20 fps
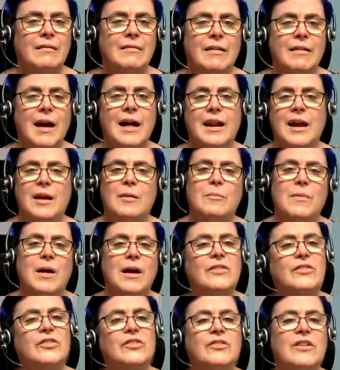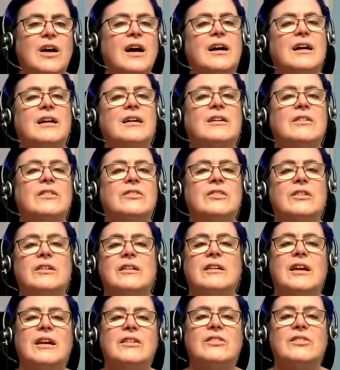That ain't my style,
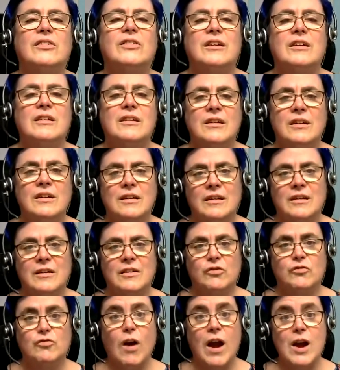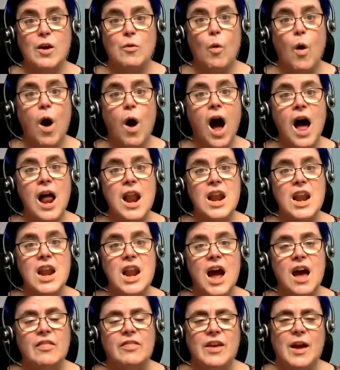said Casey. Strike
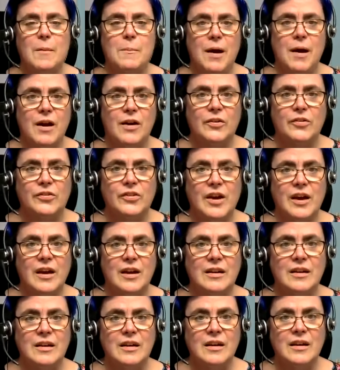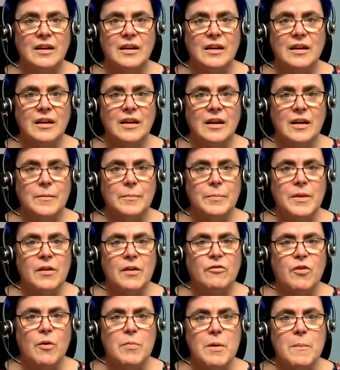one, the umpire said.
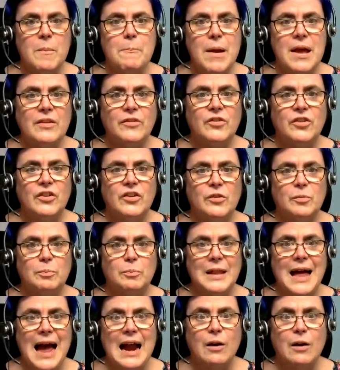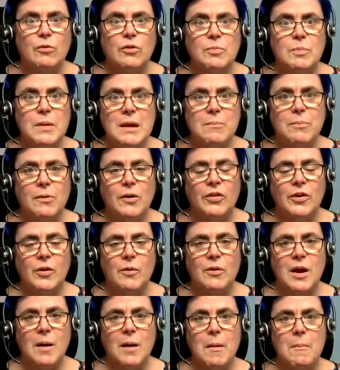From the benches, black with people, there
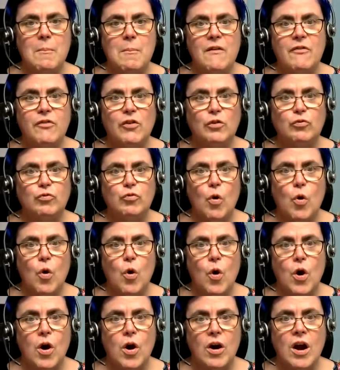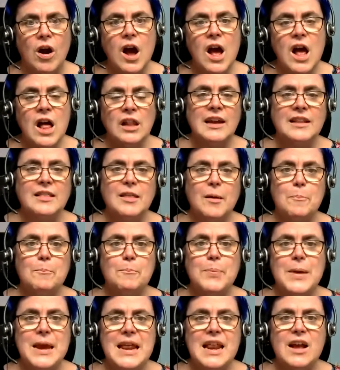went up a muffled roar, like the
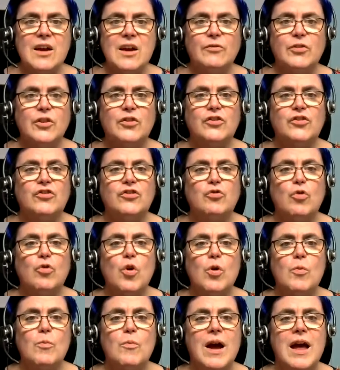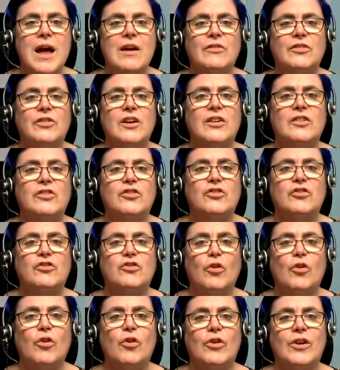beating of the storm waves on a
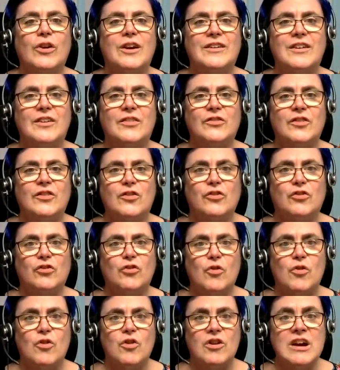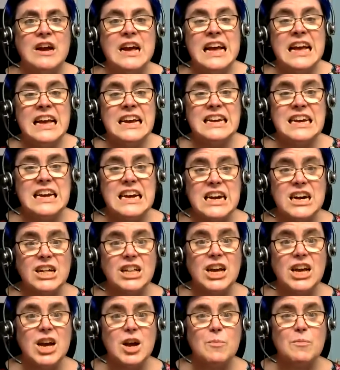stern and distant shore.
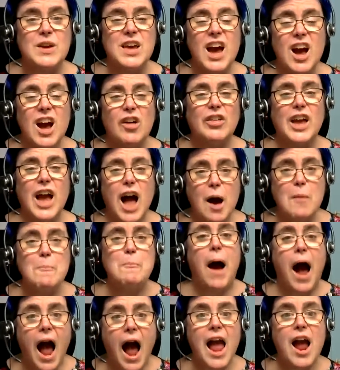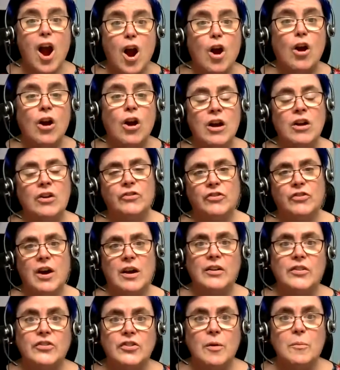Kill him! Kill the umpire!
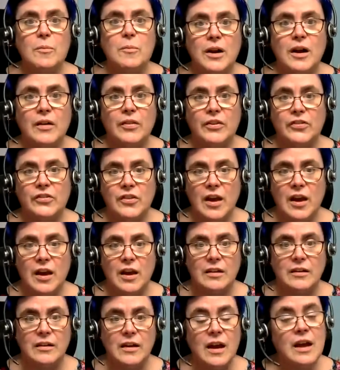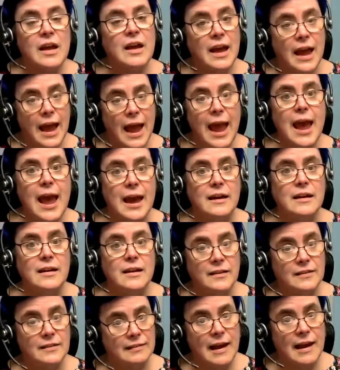Shouted someone on the stand. And
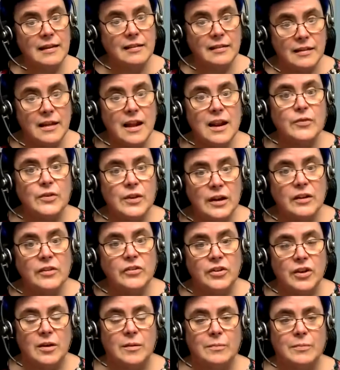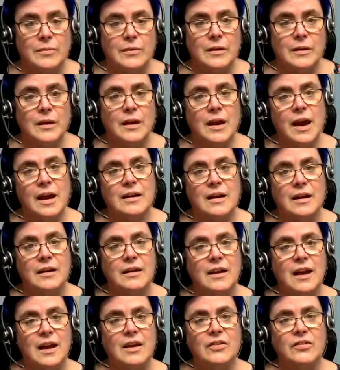it's likely they'd have killed him had not
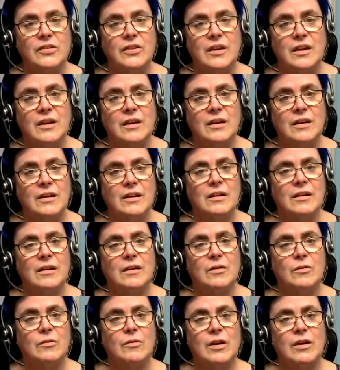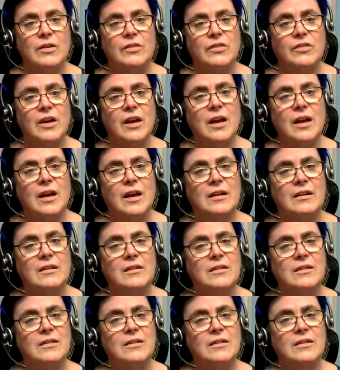Casey raised a hand.